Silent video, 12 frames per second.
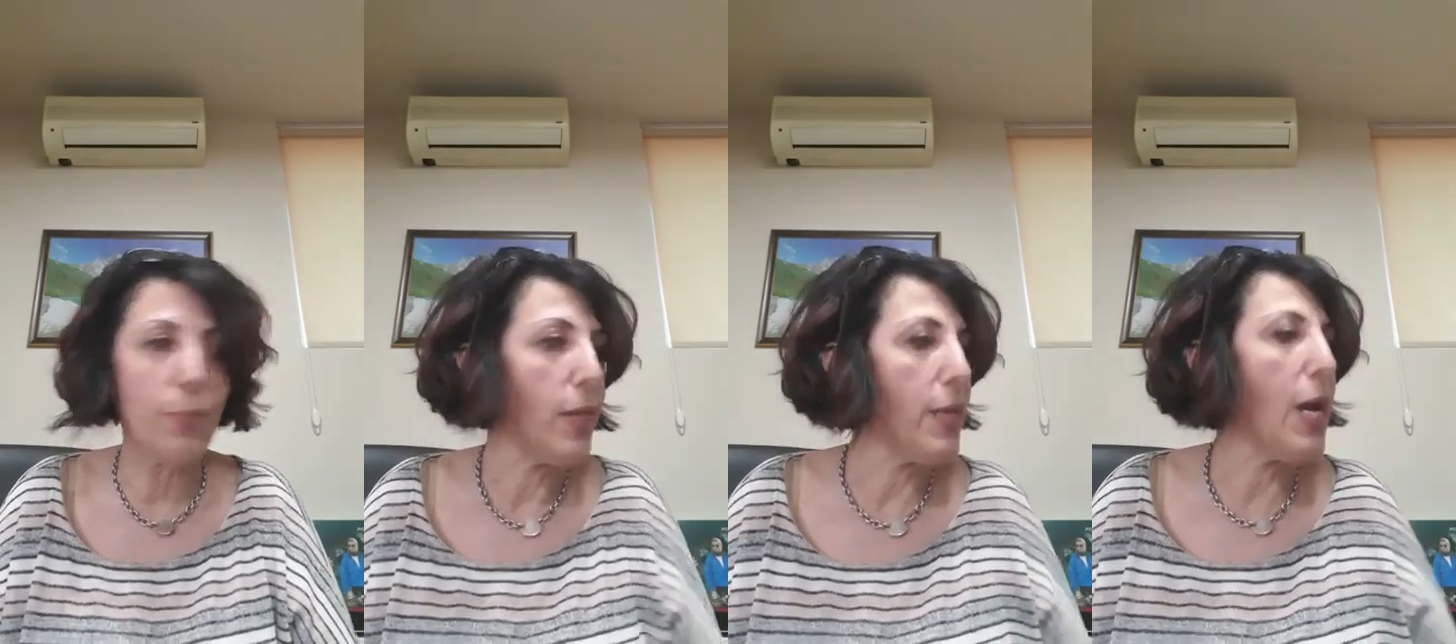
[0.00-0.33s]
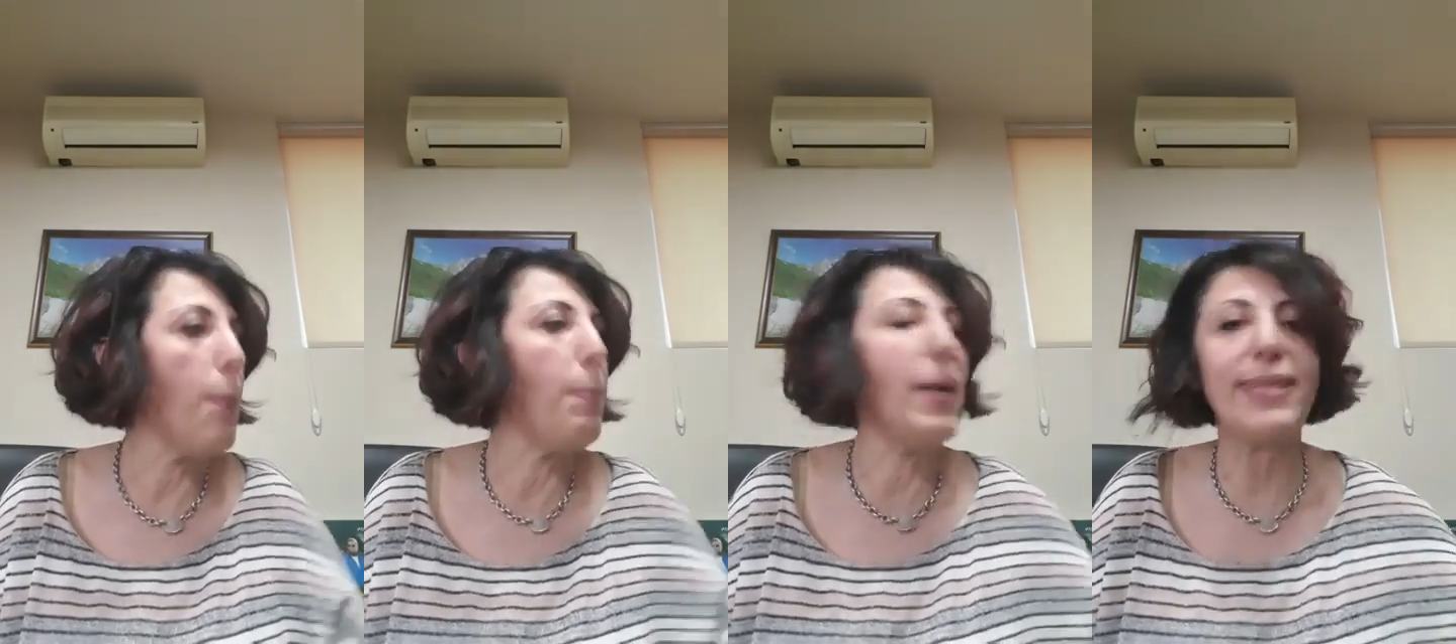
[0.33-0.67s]
yeah,
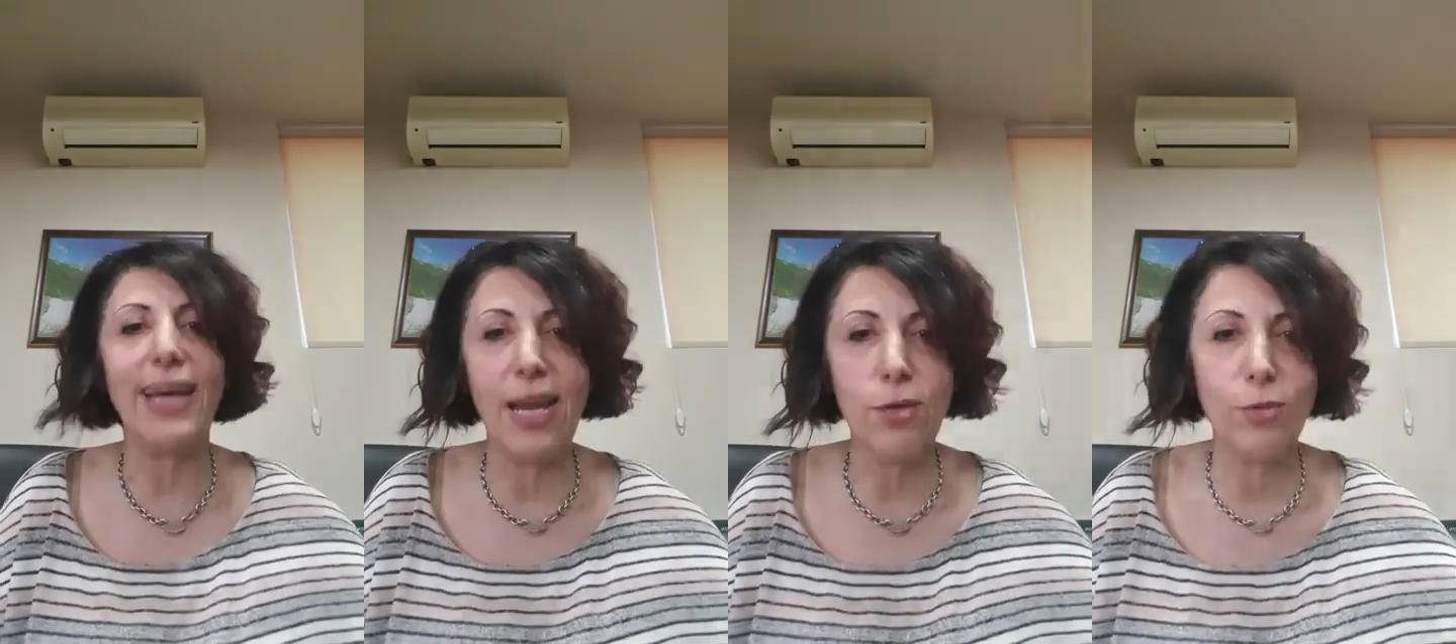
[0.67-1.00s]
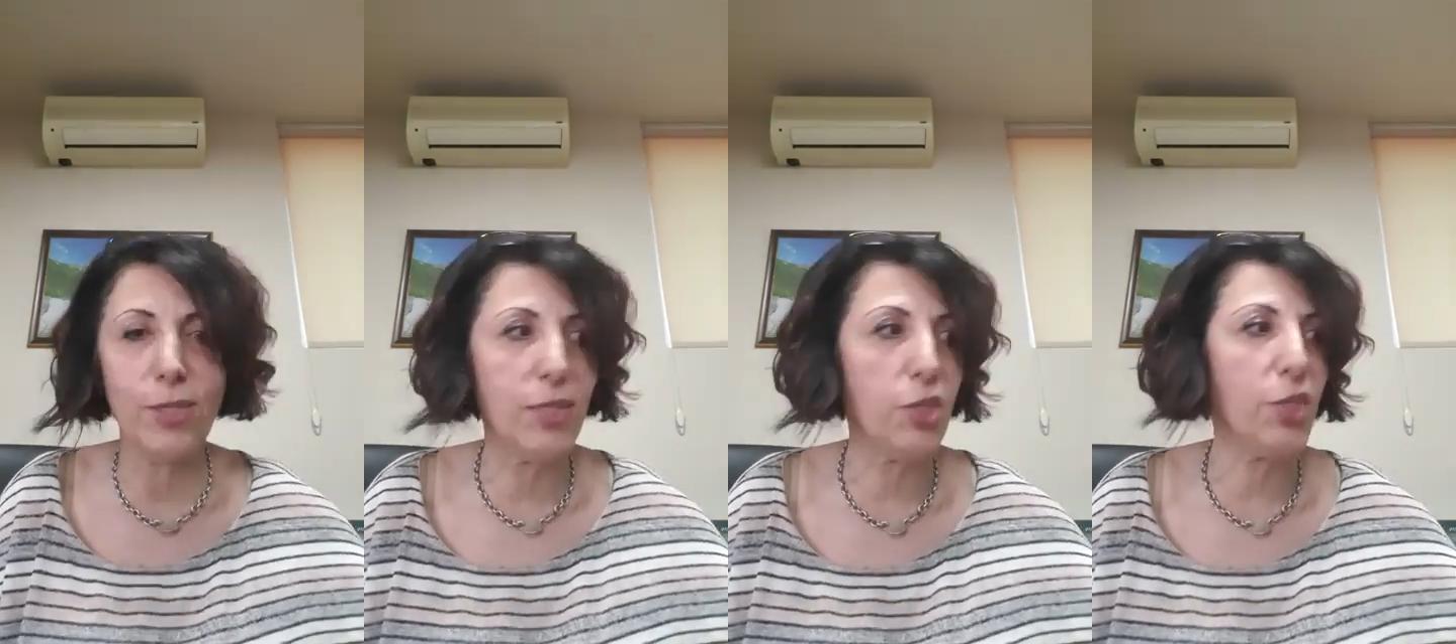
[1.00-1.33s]
but I don't
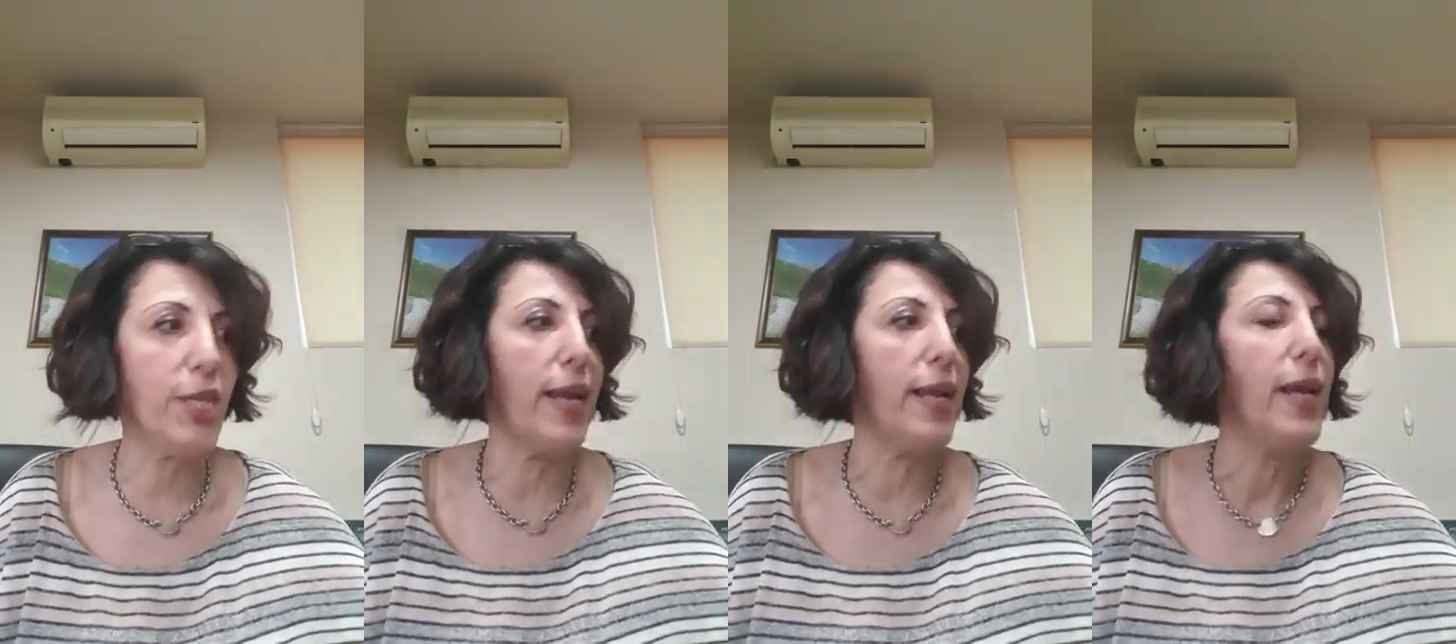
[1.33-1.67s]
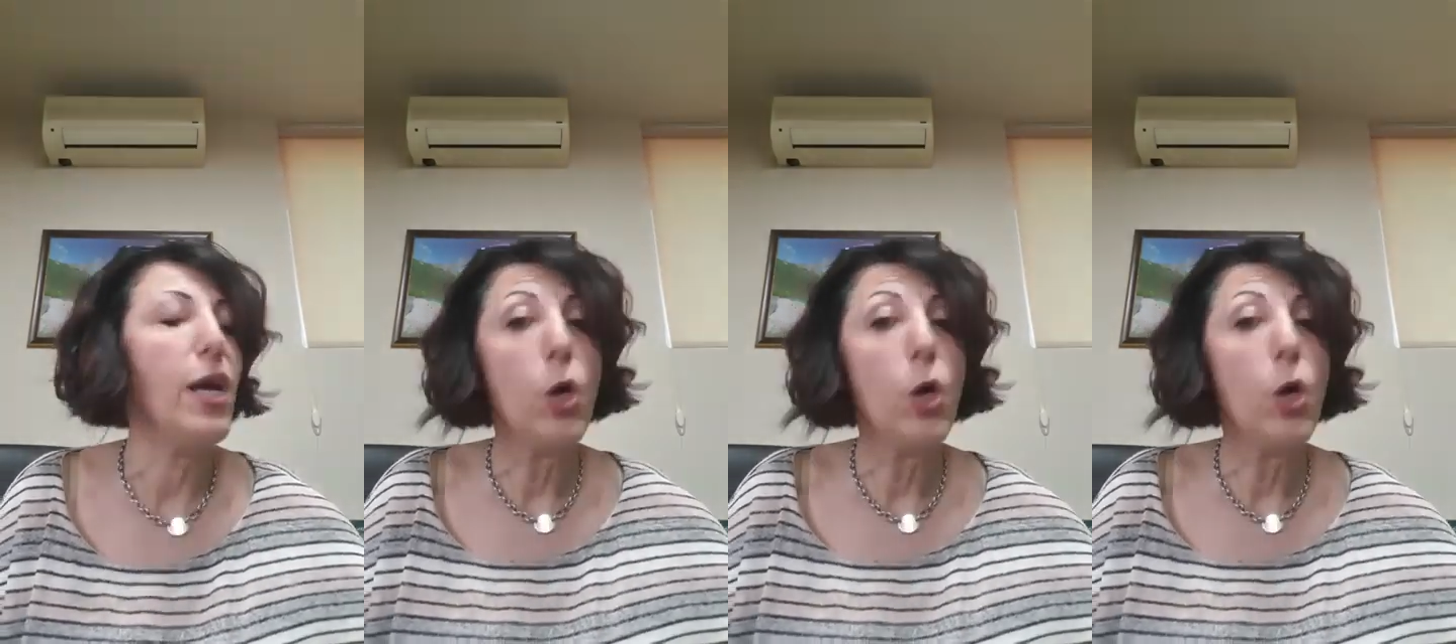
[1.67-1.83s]
understand.